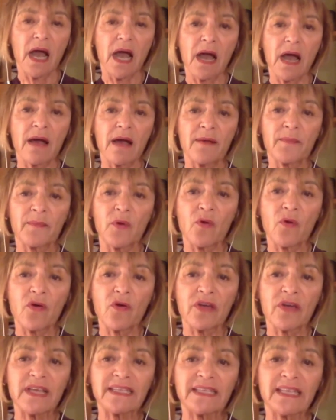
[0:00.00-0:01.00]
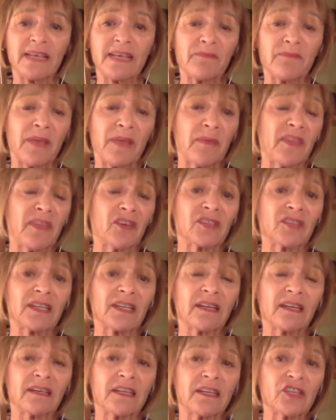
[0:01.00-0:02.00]
Um, or is it maybe there's
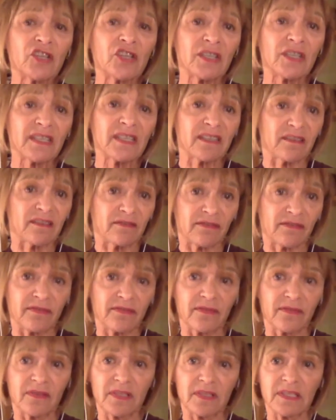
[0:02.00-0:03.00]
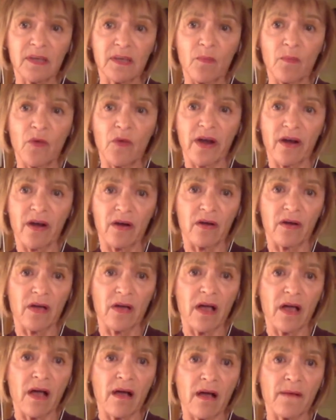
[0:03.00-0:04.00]
an initiative somewhere
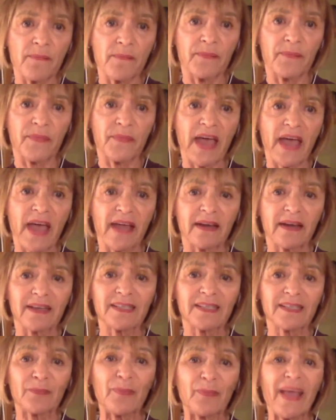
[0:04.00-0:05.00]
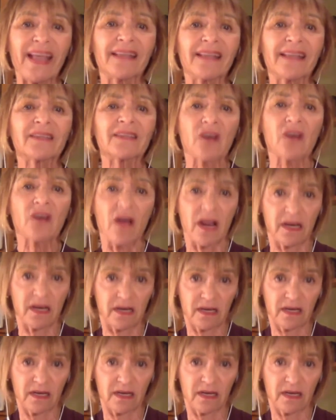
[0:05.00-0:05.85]
um, that depends on